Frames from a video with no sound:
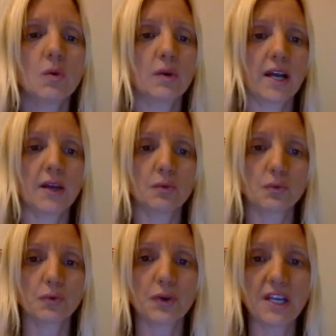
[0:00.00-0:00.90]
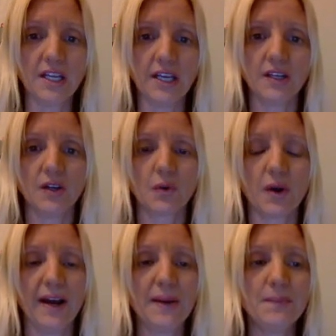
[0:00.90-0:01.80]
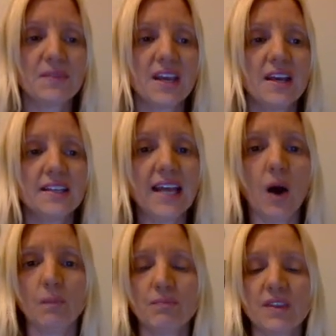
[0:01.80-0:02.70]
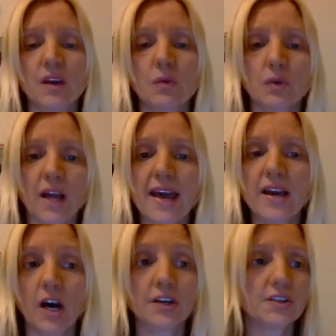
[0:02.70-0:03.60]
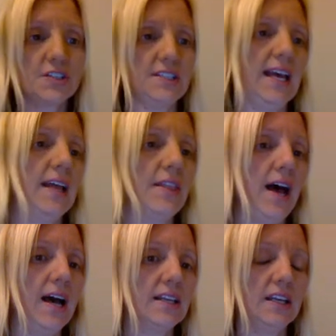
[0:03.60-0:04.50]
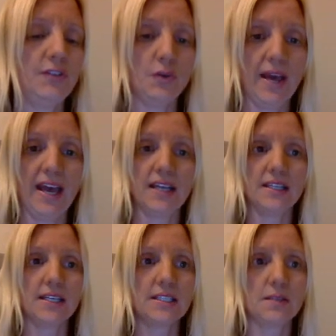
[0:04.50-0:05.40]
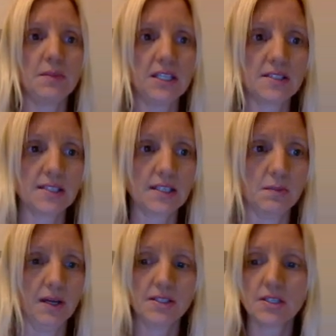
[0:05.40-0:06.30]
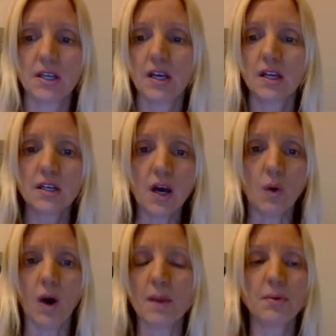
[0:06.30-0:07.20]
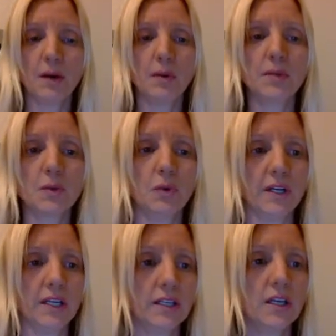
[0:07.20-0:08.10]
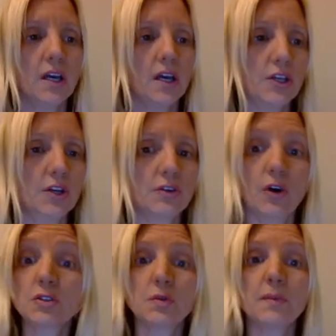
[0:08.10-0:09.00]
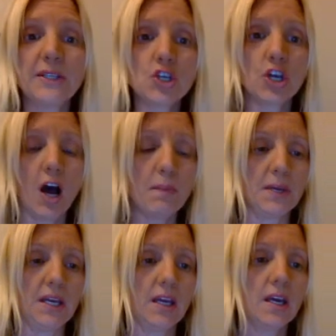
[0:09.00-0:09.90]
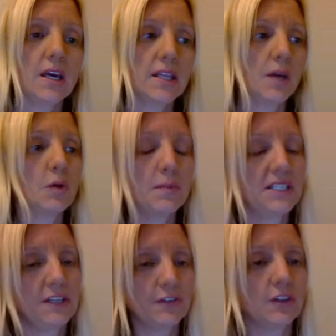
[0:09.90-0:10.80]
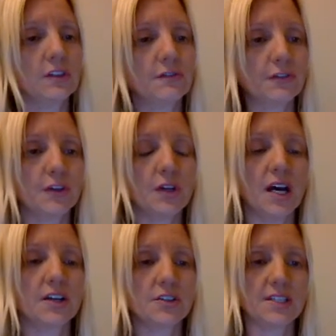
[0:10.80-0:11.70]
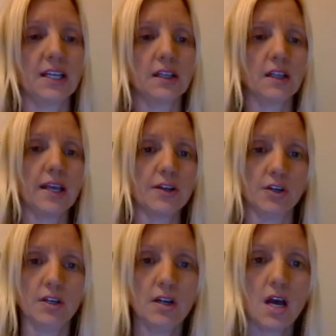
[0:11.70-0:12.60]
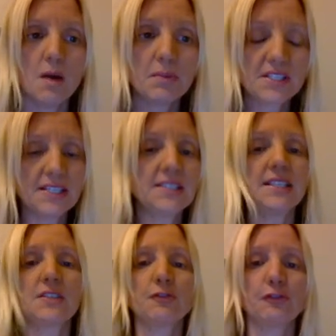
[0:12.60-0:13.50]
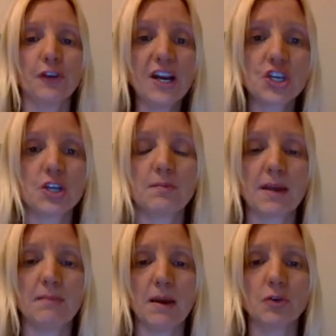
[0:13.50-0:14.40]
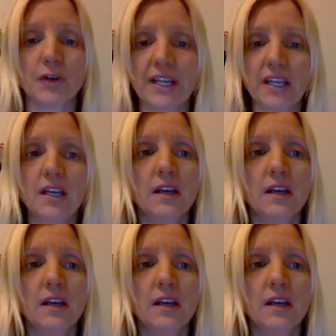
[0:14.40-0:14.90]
when I read it, okay? Now, would I understand that if you handed it to me in 6 months? No, I probably wouldn't. Your notes will be choppy. They will be difficult for you to understand later. But since it's fresh in my memory,